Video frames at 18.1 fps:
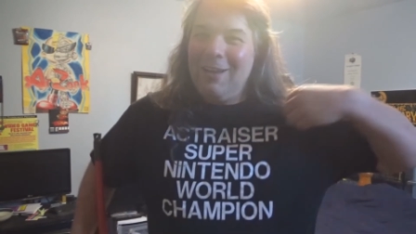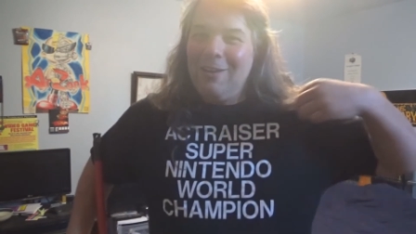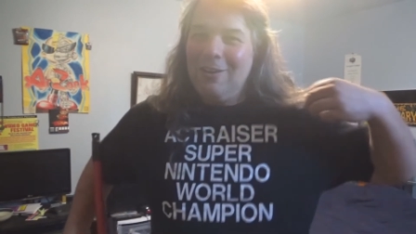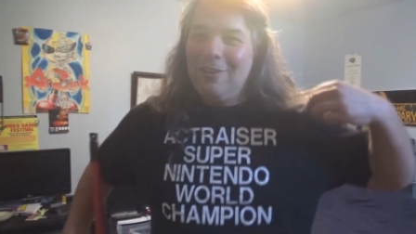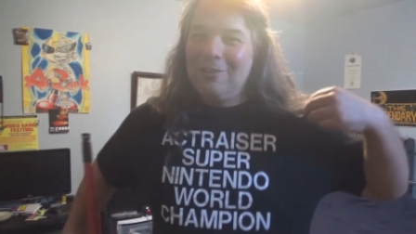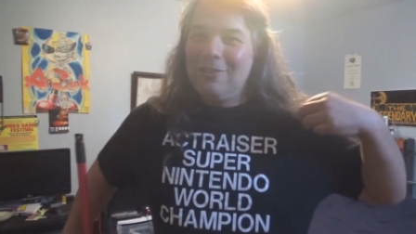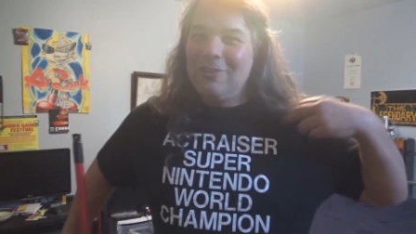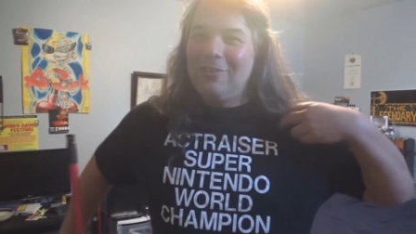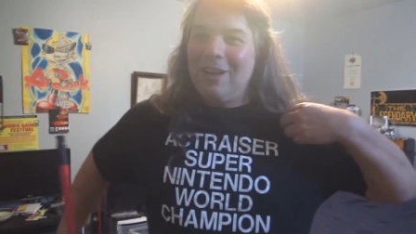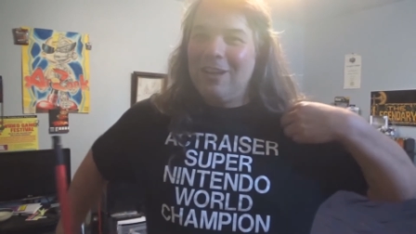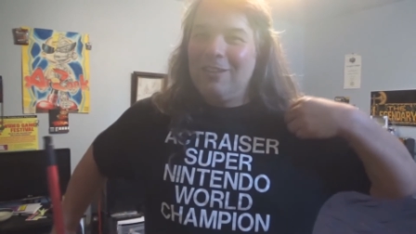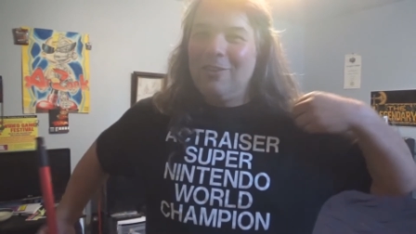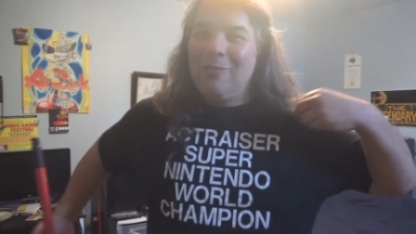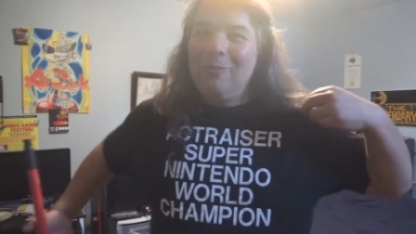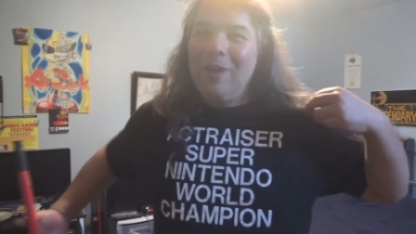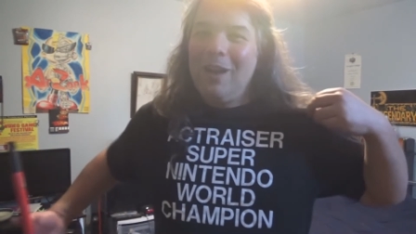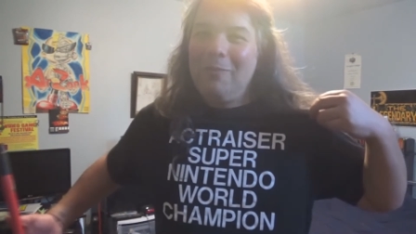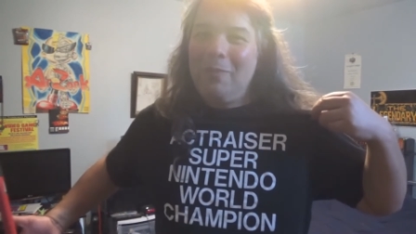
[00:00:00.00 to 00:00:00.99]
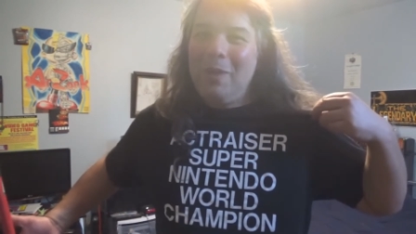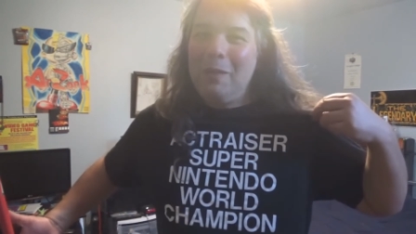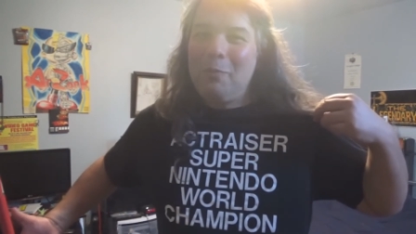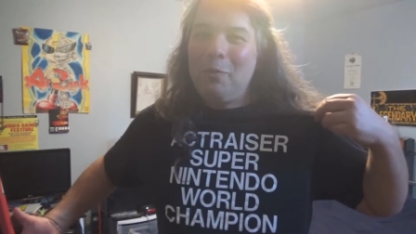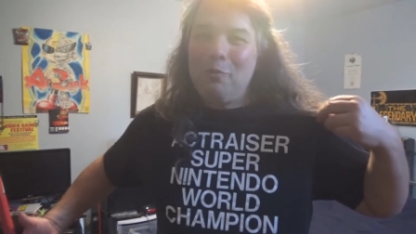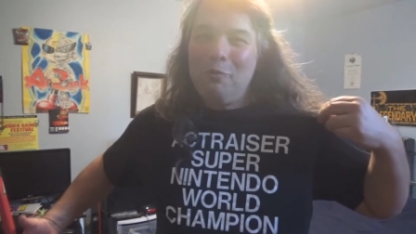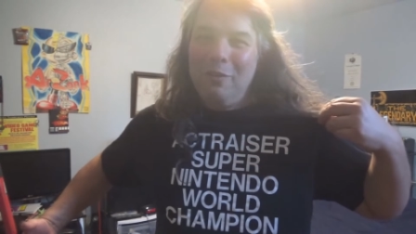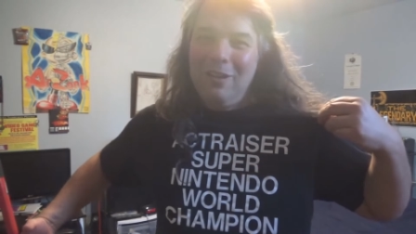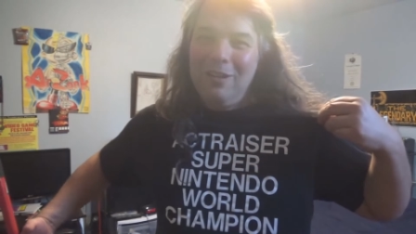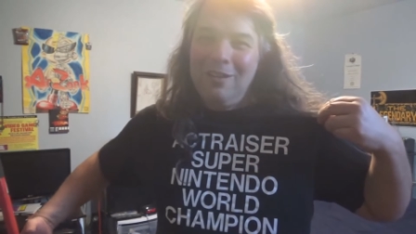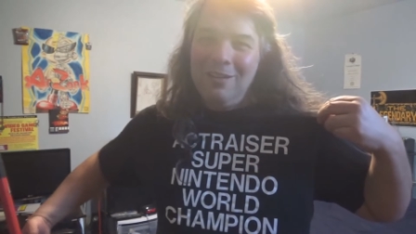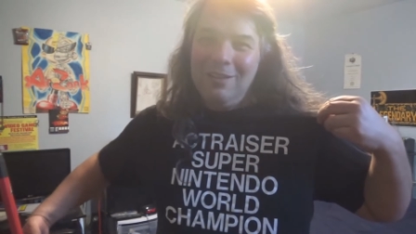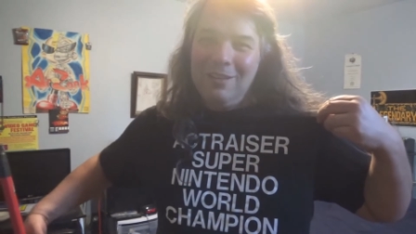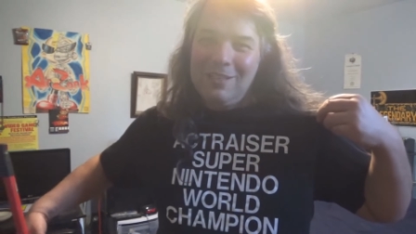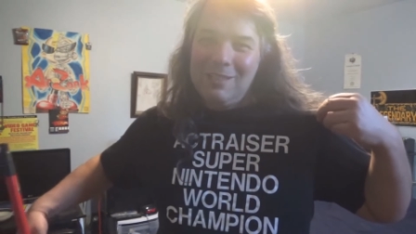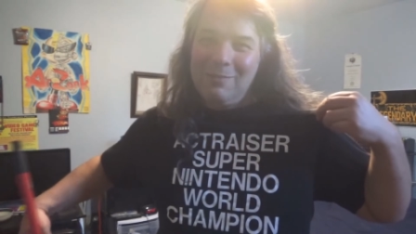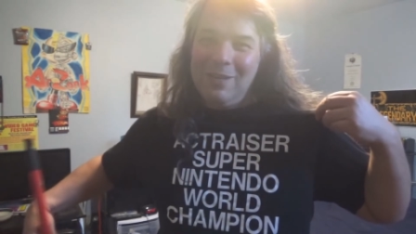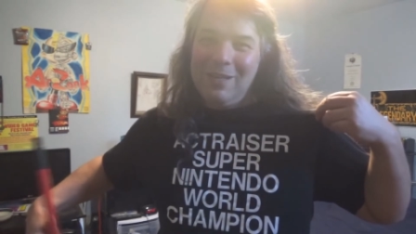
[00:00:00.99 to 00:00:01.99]
Although I don't mind people reading
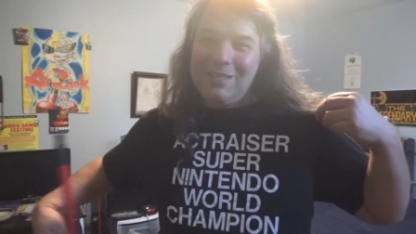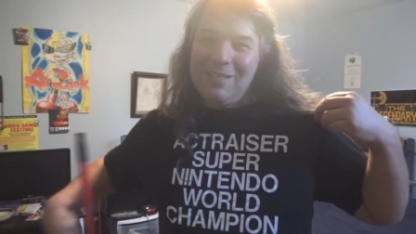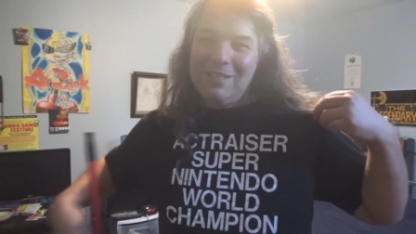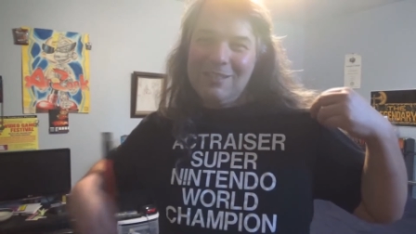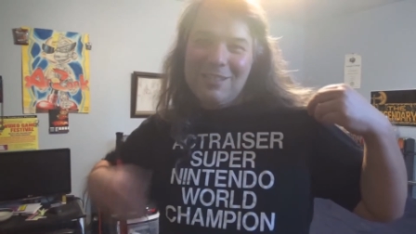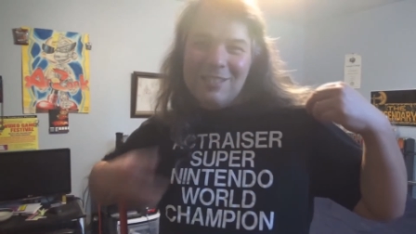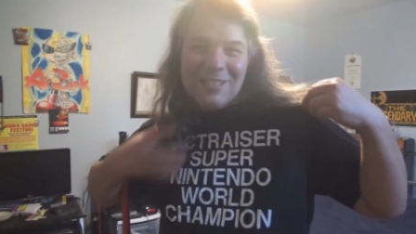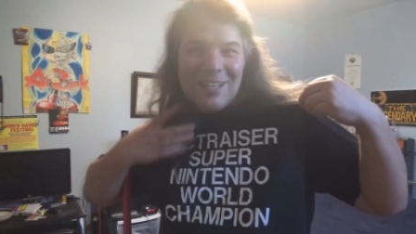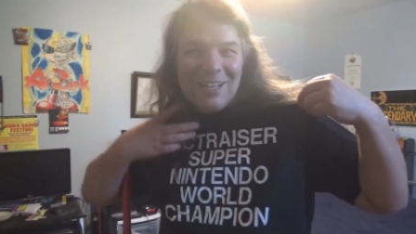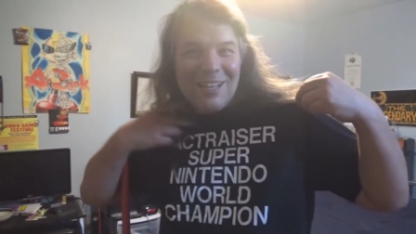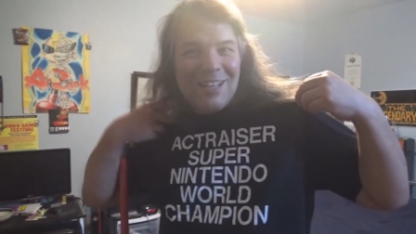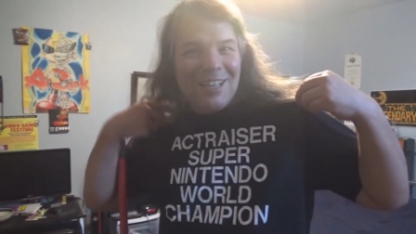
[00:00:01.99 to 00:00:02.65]
this message.